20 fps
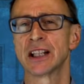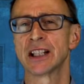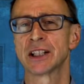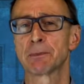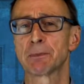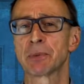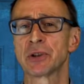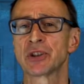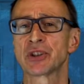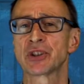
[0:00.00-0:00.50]
is
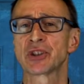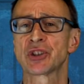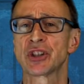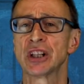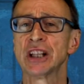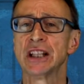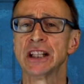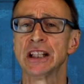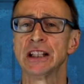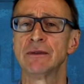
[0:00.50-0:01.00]

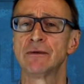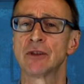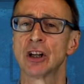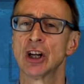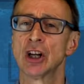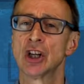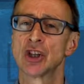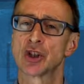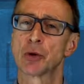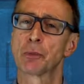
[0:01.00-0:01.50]
perceived
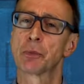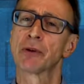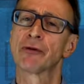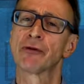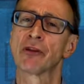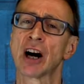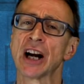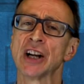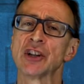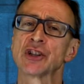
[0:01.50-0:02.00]
to
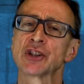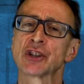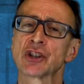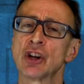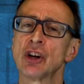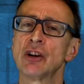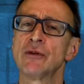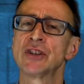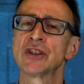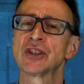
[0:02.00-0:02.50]
provide
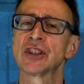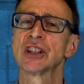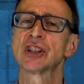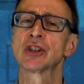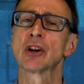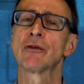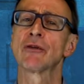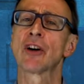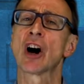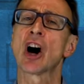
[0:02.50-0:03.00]
services
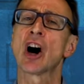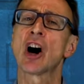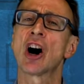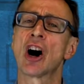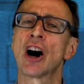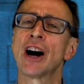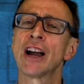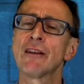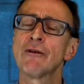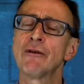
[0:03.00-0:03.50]
of a
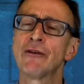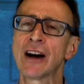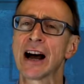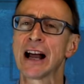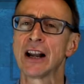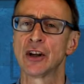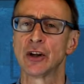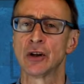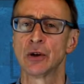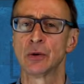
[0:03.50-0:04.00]
higher
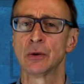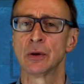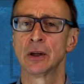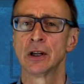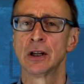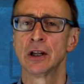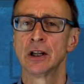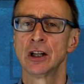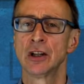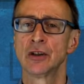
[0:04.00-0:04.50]
value
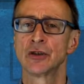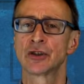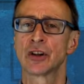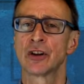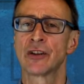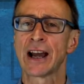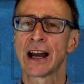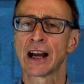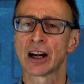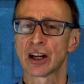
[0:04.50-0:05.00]
to
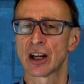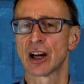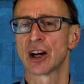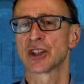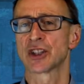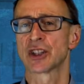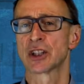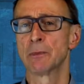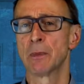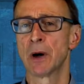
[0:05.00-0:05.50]
that
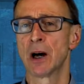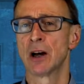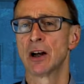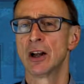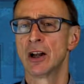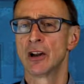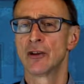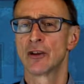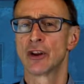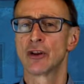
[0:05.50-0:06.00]
customer
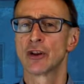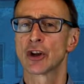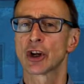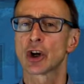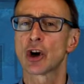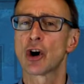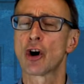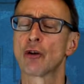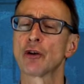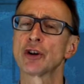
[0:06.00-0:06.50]
than the
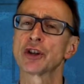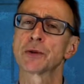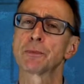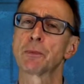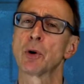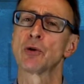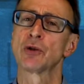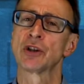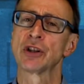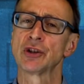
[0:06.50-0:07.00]

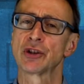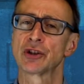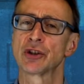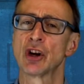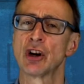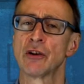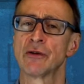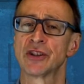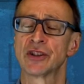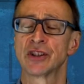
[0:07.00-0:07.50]
corresponding
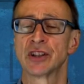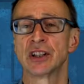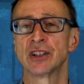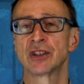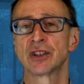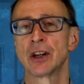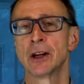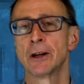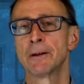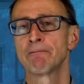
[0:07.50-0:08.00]

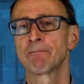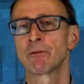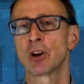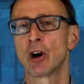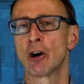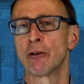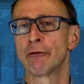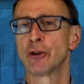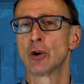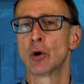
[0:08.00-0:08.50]
services
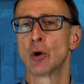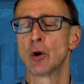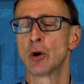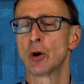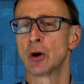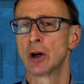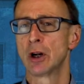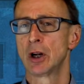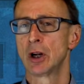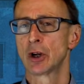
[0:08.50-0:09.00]
of
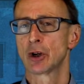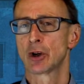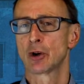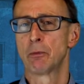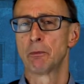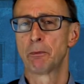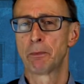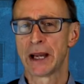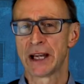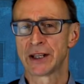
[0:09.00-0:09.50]
your
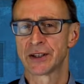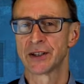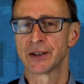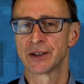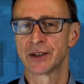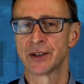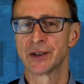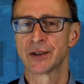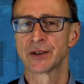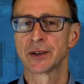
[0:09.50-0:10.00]

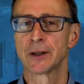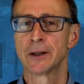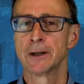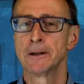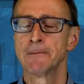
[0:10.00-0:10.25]
competitors.